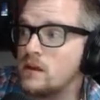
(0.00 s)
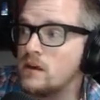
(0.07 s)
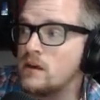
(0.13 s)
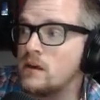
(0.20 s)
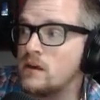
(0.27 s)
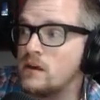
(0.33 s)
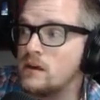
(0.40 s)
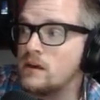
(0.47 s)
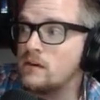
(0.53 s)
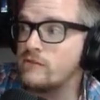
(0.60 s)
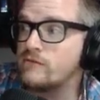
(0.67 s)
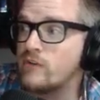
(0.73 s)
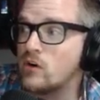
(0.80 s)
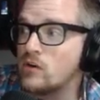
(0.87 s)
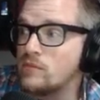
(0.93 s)
uh,
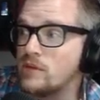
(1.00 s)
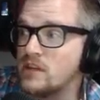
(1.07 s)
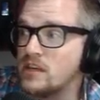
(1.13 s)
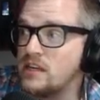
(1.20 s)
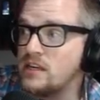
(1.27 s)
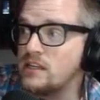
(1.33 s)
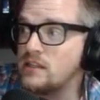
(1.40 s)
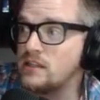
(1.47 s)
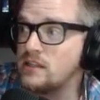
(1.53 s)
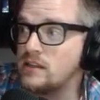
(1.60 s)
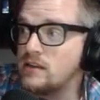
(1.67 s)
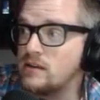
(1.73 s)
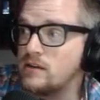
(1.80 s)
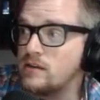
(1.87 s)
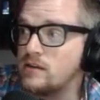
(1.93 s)
farming
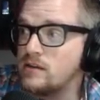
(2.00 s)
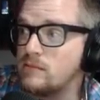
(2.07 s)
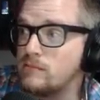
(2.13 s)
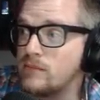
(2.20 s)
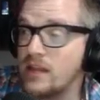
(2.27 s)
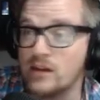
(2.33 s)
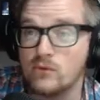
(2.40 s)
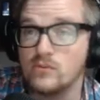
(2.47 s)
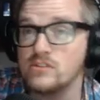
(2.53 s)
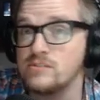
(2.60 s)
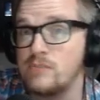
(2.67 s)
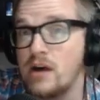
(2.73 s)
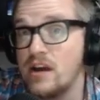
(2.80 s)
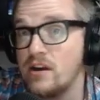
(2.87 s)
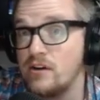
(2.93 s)
in Blackrock
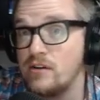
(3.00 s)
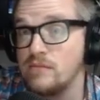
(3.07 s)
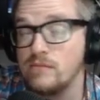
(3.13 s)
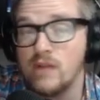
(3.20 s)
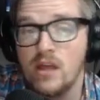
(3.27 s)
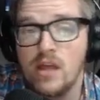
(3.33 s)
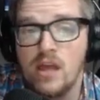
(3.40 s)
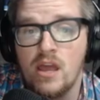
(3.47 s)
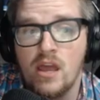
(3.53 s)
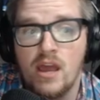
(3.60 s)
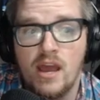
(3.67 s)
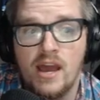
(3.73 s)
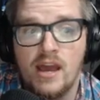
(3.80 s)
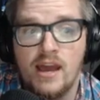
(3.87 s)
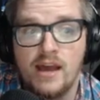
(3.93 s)
Spire
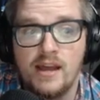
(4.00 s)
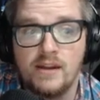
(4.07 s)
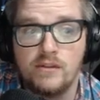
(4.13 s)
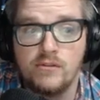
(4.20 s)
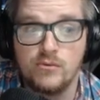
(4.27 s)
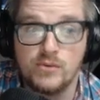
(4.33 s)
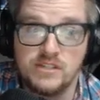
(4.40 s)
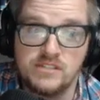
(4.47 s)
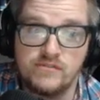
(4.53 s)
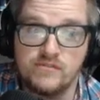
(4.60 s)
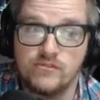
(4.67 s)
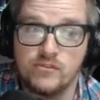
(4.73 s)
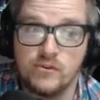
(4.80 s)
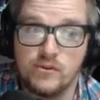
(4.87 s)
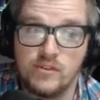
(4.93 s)
and the reason
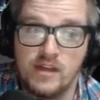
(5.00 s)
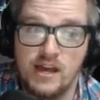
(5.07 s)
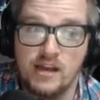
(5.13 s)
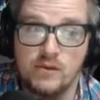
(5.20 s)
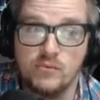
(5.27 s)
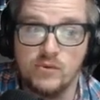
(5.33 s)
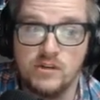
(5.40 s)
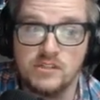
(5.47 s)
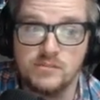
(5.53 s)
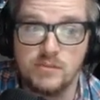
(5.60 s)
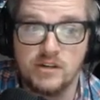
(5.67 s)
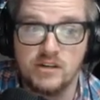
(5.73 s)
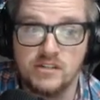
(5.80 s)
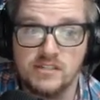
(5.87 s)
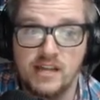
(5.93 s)
for that was
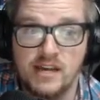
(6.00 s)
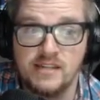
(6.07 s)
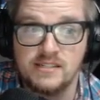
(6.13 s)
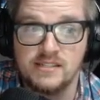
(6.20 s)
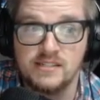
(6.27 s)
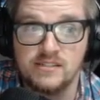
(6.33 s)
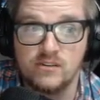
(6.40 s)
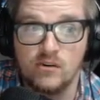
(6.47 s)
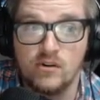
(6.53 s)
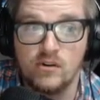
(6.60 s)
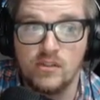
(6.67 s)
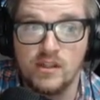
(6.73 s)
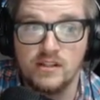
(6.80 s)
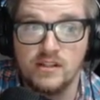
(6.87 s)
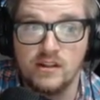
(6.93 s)
because I saw
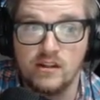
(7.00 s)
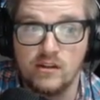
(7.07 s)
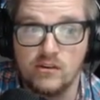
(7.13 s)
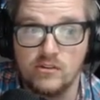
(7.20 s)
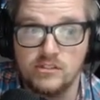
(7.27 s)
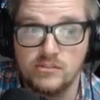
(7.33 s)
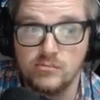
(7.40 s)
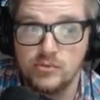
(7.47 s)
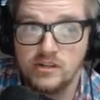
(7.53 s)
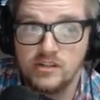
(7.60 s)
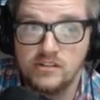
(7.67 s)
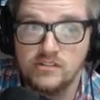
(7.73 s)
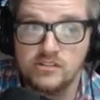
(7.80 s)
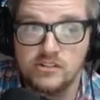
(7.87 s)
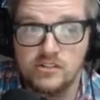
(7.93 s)
that the large
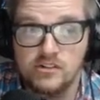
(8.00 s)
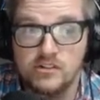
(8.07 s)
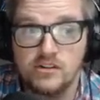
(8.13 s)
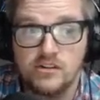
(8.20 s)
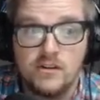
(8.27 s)
brilliant shard